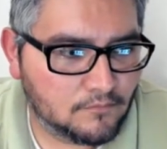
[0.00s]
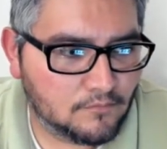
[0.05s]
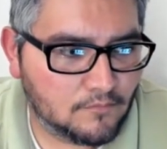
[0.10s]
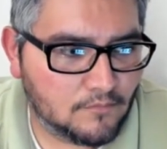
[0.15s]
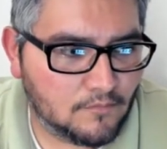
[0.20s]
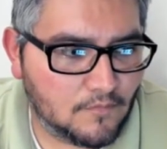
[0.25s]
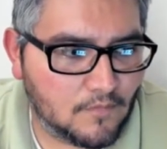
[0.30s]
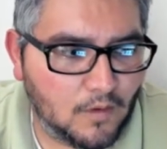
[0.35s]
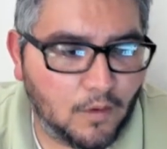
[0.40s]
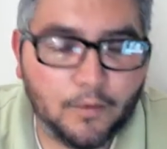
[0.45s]

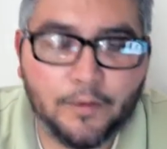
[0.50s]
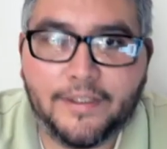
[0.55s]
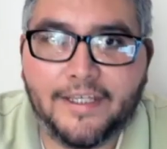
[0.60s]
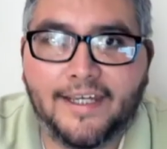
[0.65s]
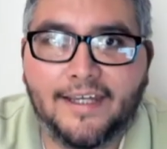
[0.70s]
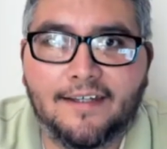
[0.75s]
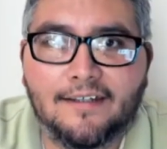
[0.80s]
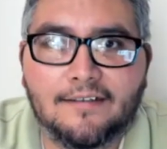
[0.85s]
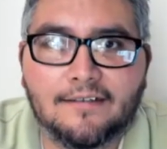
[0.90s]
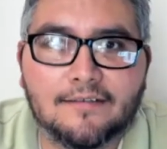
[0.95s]

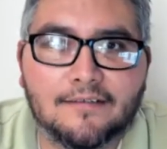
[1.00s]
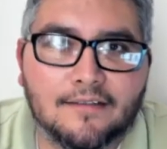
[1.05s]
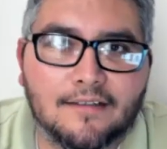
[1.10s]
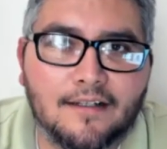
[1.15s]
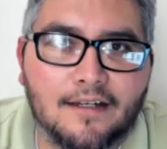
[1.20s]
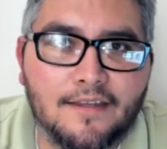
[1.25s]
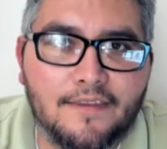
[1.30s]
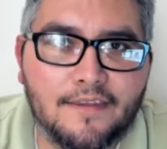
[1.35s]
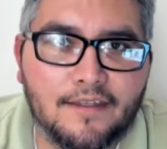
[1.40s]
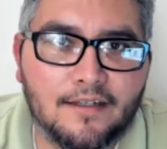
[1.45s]
Okay, I
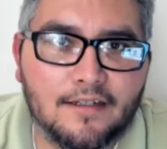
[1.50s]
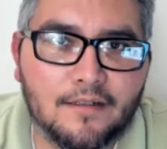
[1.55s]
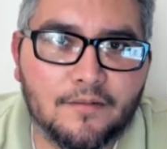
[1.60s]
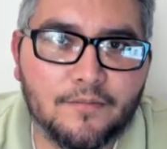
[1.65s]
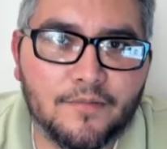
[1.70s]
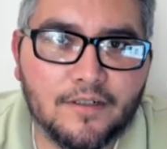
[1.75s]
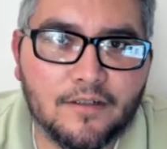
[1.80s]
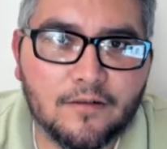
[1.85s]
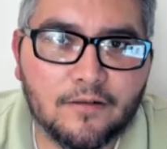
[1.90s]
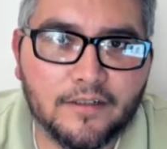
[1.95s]
think I'm
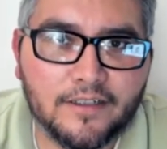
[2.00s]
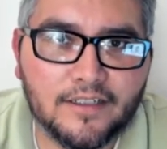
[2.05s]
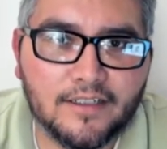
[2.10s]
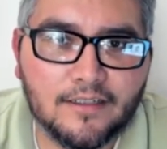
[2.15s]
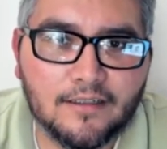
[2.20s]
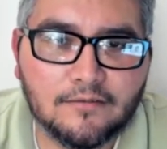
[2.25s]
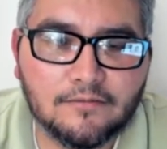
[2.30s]
recording now.